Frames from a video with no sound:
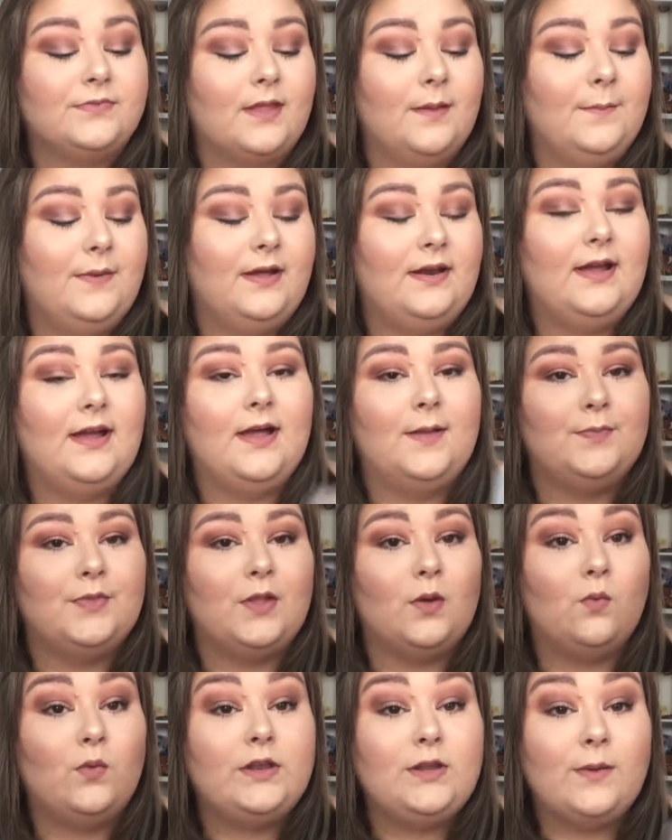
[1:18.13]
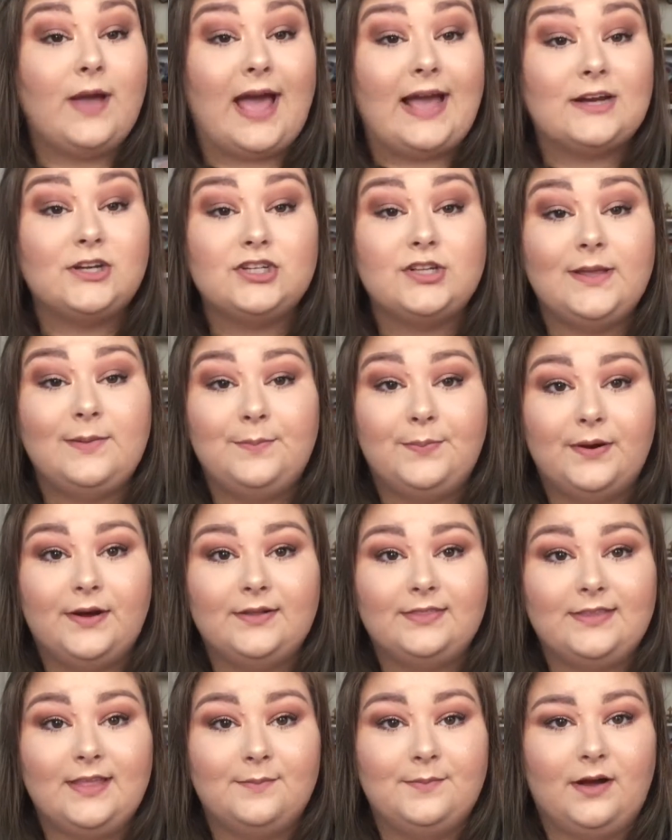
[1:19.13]
But when you actually
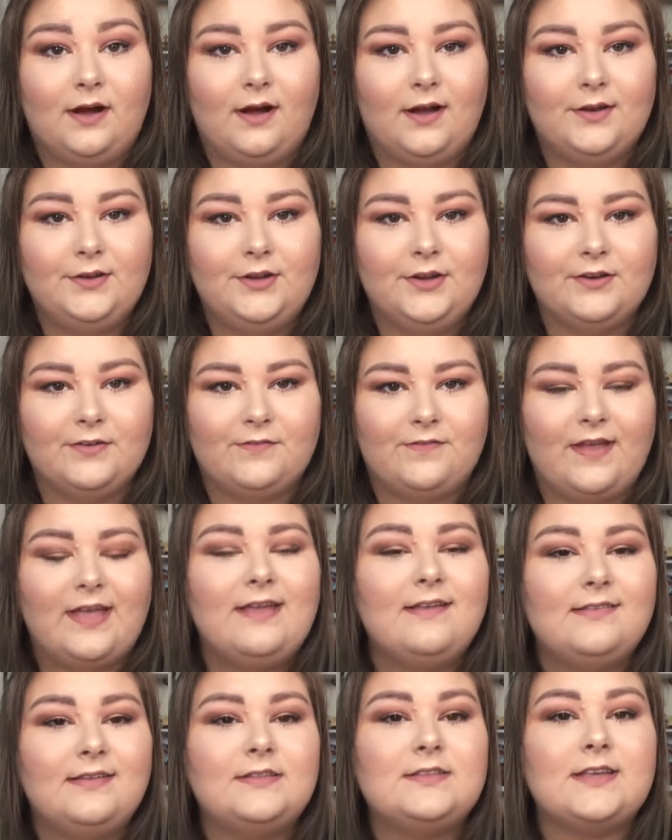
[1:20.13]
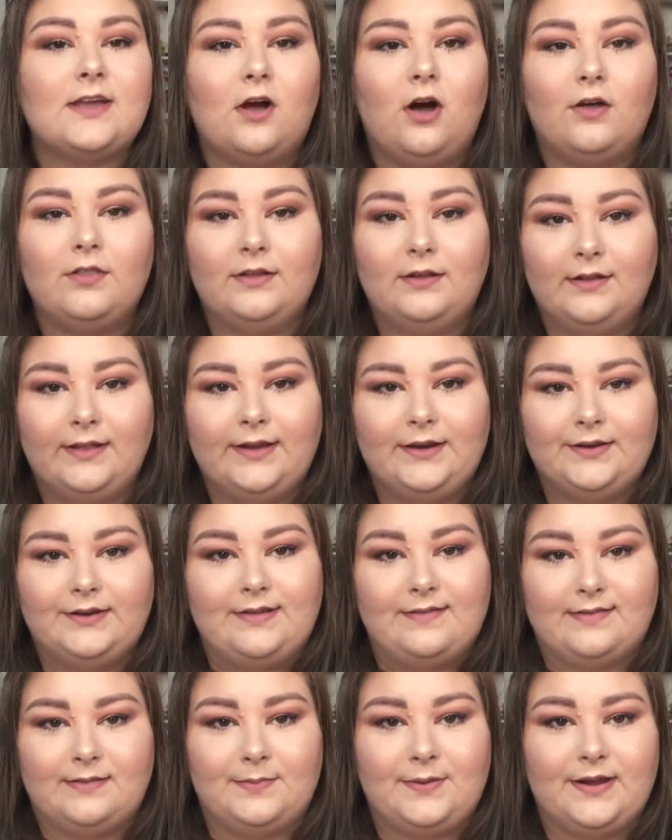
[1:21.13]
put them on your face, it's like all the glitter
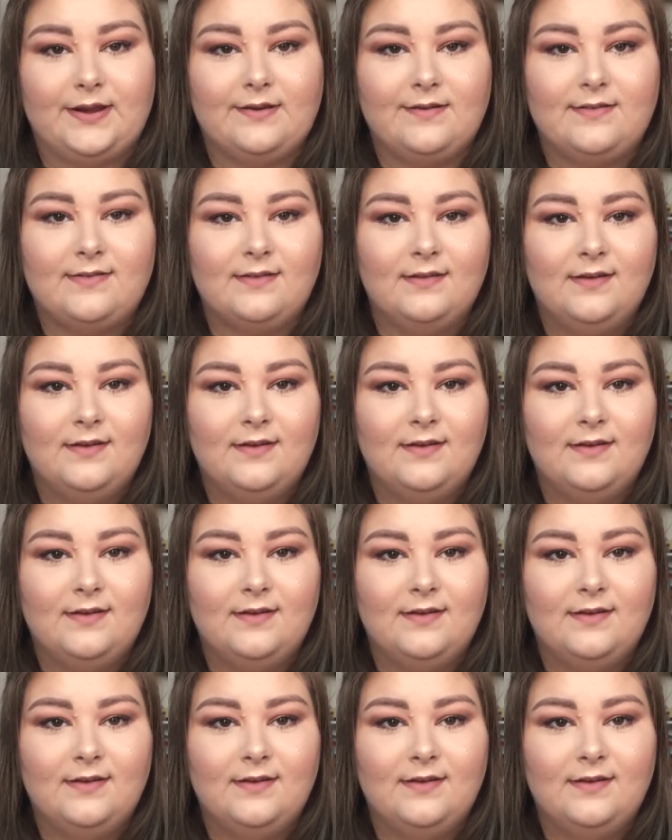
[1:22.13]
disappears.